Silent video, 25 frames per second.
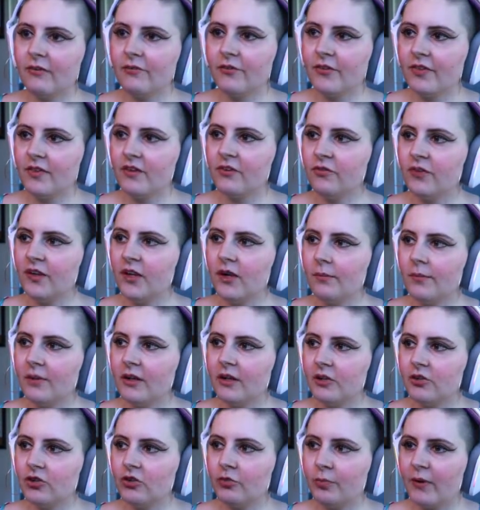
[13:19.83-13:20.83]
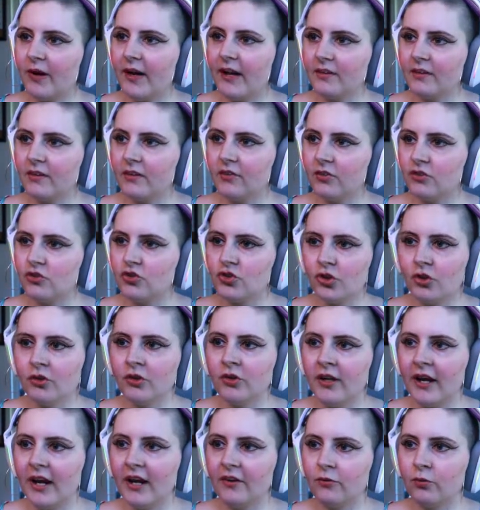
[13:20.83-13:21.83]
this video, I'm going to just practice and show you
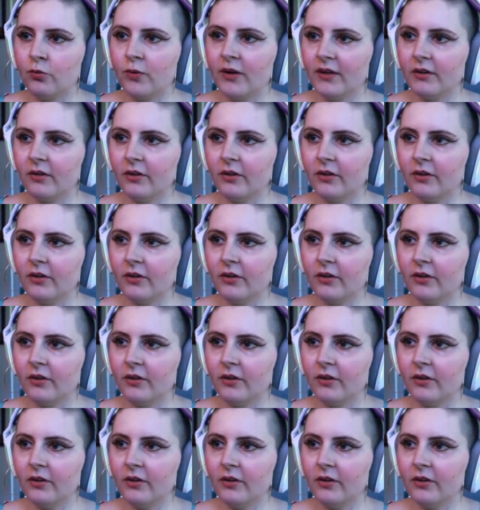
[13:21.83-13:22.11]
guys what it